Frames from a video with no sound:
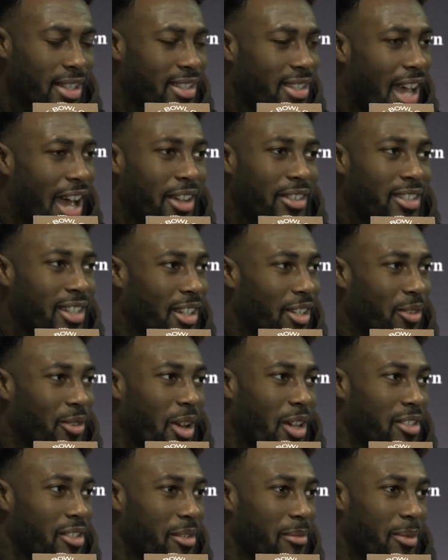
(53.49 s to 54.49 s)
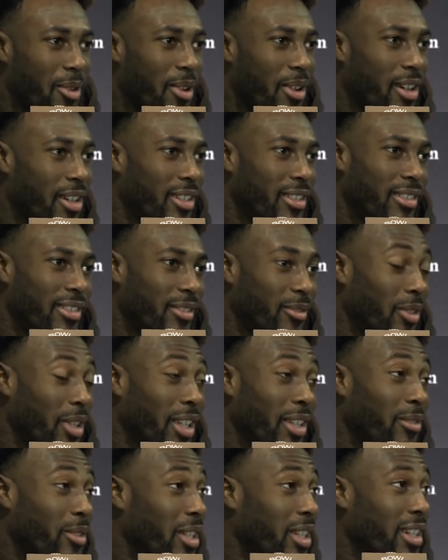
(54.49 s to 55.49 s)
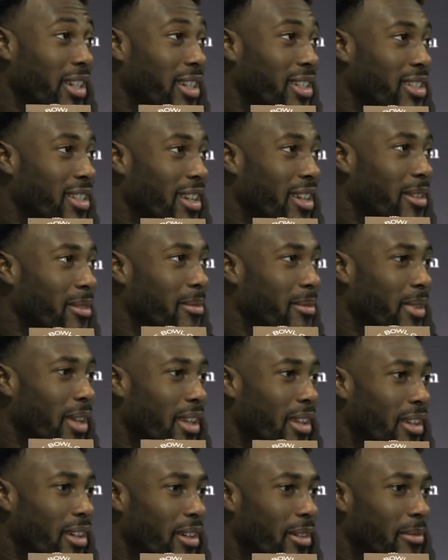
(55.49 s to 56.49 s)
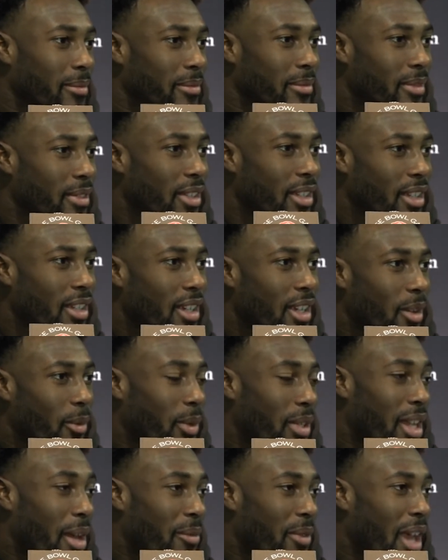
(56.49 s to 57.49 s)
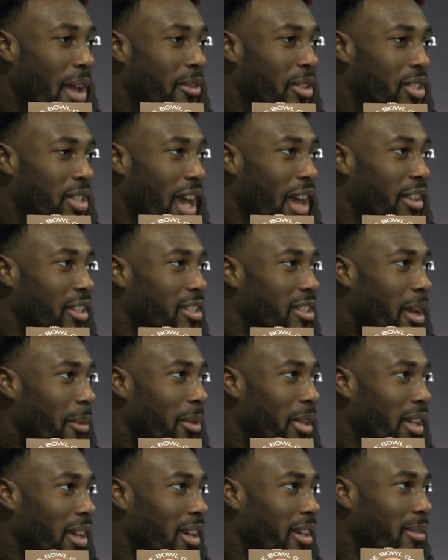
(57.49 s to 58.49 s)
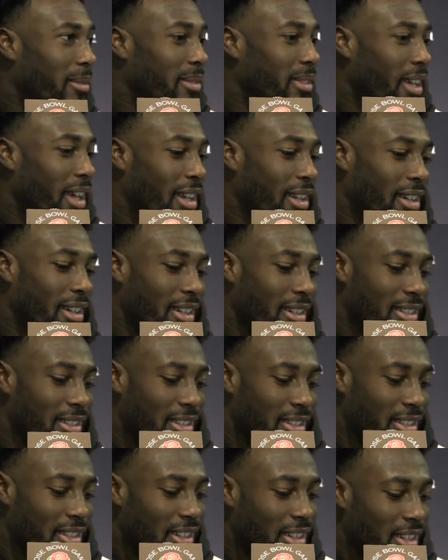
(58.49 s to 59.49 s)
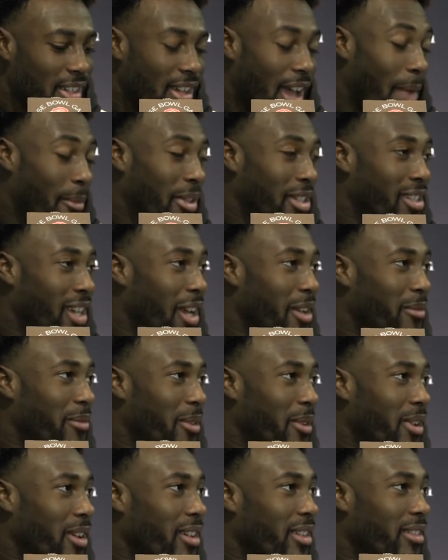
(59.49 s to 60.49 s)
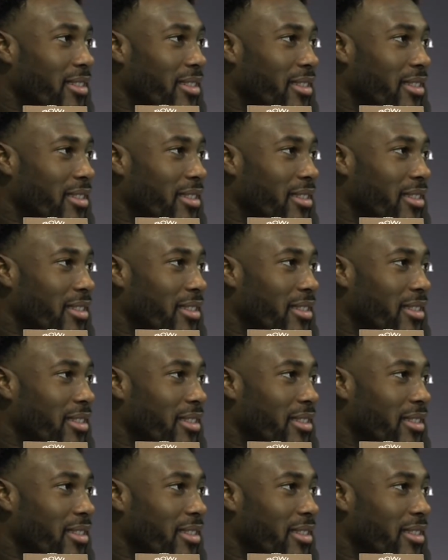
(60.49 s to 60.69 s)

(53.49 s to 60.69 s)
Talented across the board, really, really good team. And we definitely have a challenge coming up, and I'm excited for it.